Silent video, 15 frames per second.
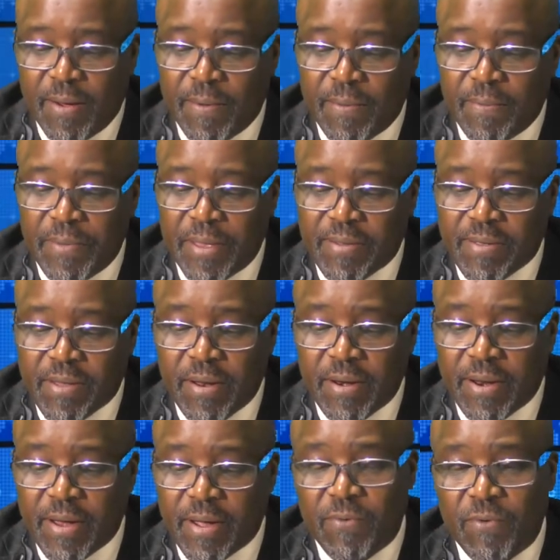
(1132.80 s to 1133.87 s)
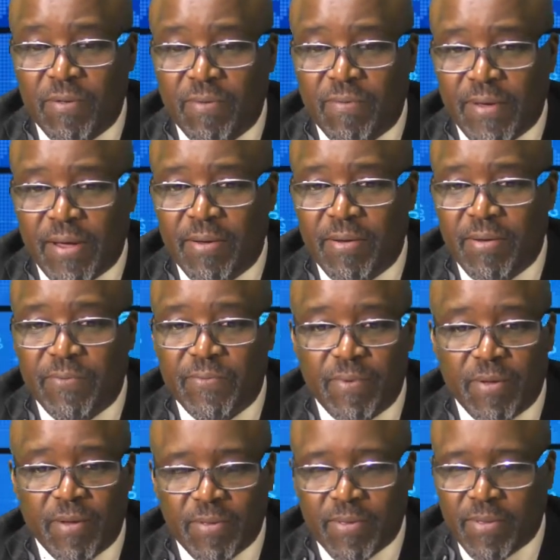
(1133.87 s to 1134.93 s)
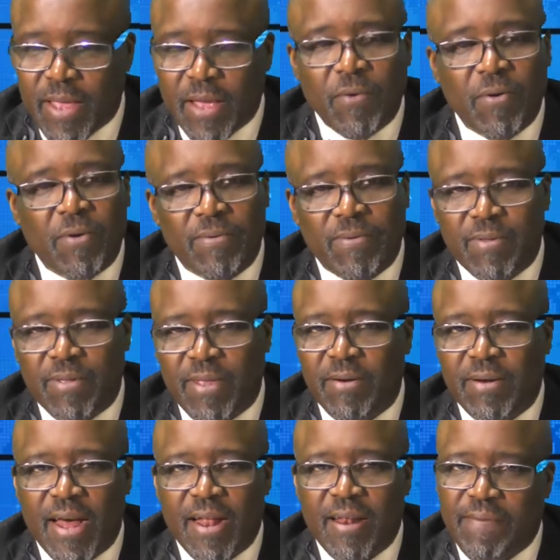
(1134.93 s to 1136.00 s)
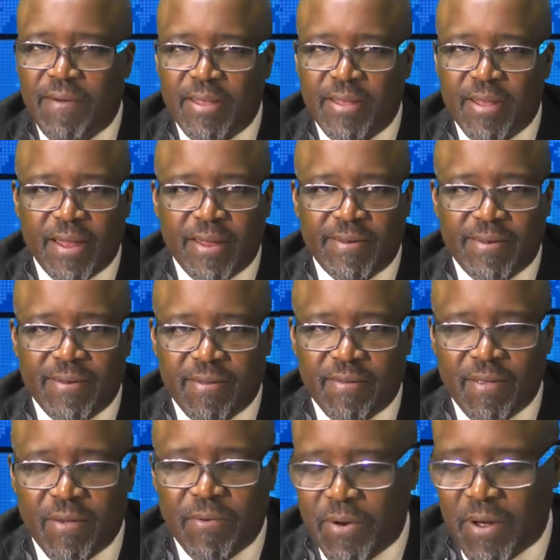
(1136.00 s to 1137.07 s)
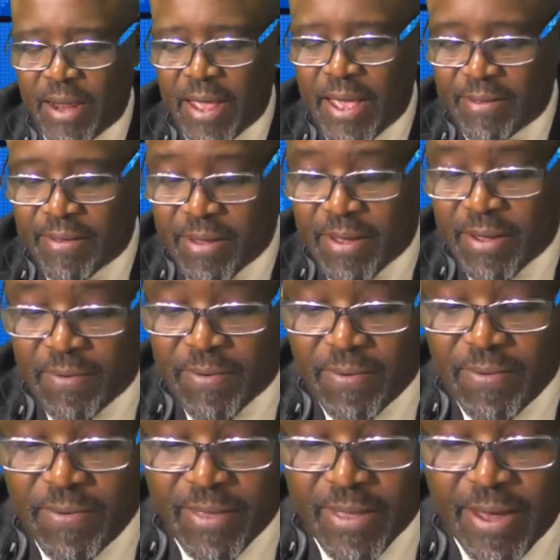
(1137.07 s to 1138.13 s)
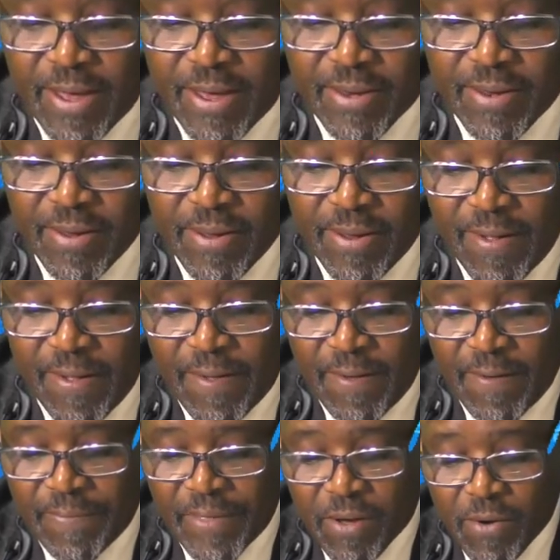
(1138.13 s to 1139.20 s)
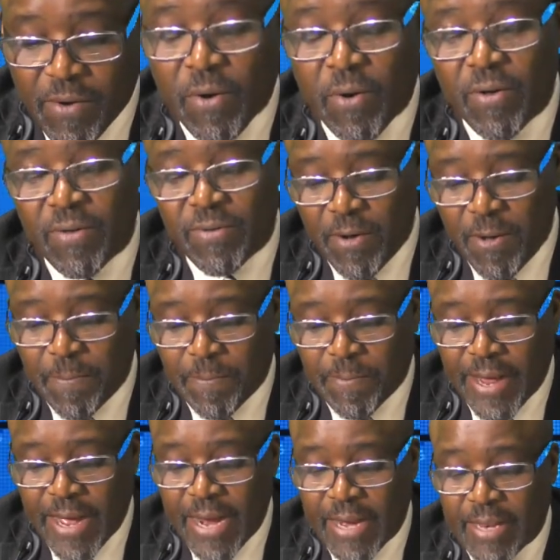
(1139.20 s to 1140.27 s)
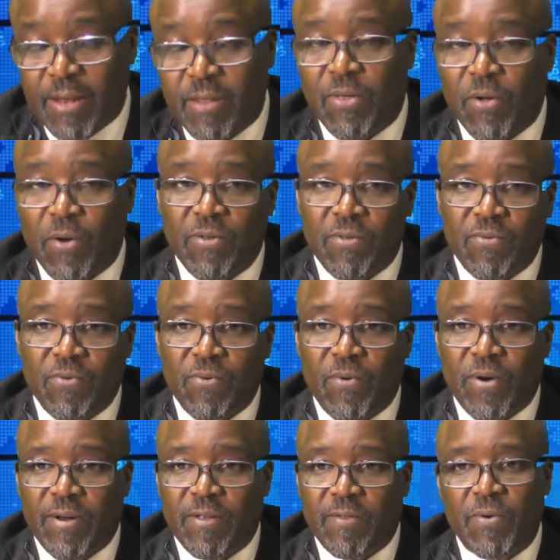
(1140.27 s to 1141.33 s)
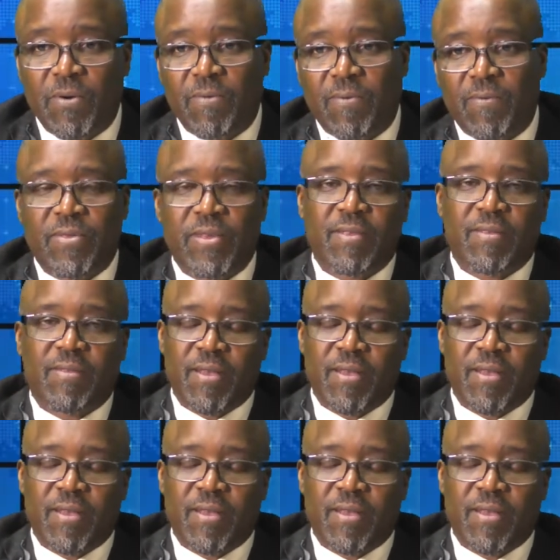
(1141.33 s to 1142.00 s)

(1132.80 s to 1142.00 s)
misconduct was found, they will still nullify the elections. They will not hesitate to do that. The court also implied that those who were responsible for this